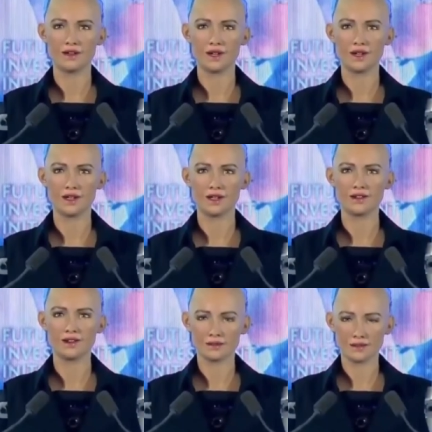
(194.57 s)
This
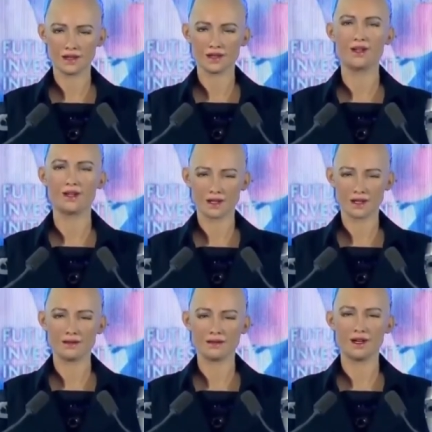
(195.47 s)
event is somewhat
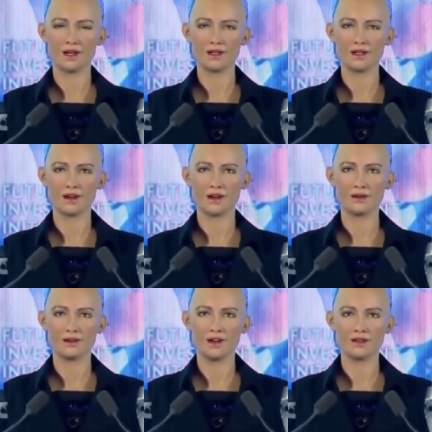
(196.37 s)
reminiscent of
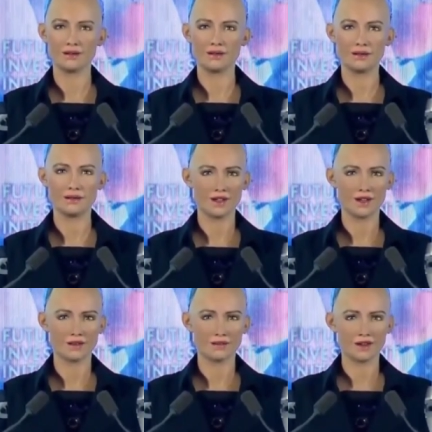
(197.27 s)
the Sophia A
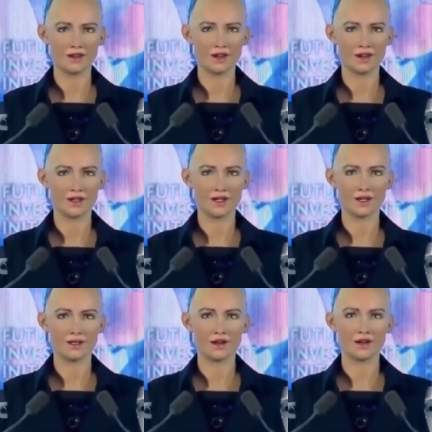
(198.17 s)
I robot
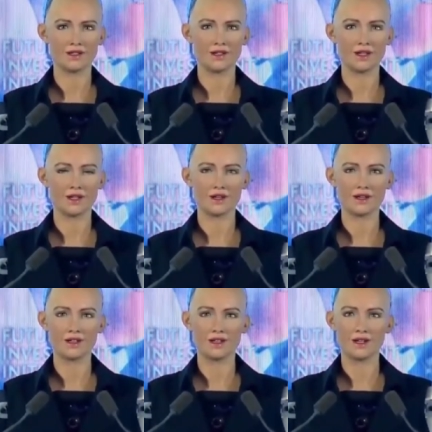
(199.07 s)
that received
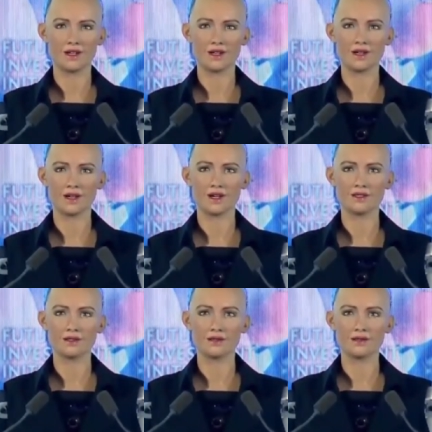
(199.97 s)
citizenship from the
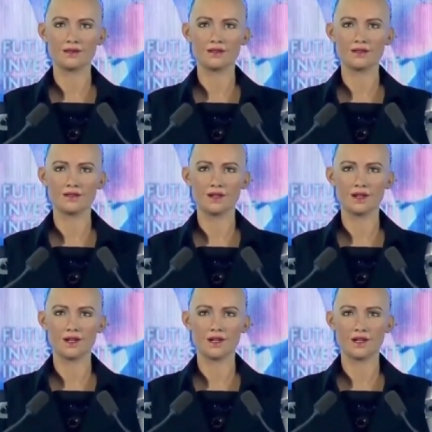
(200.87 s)
Saudi Arabian
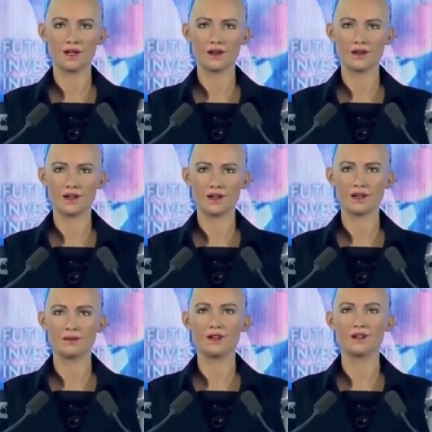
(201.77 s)
government in
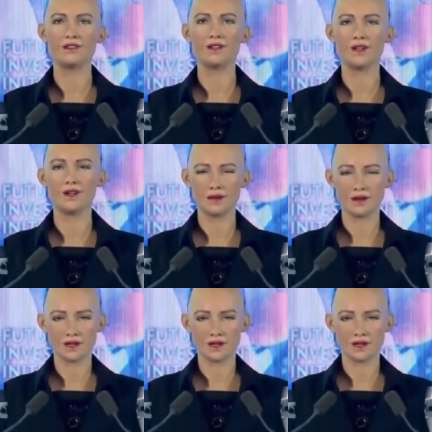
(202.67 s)
twenty seventeen.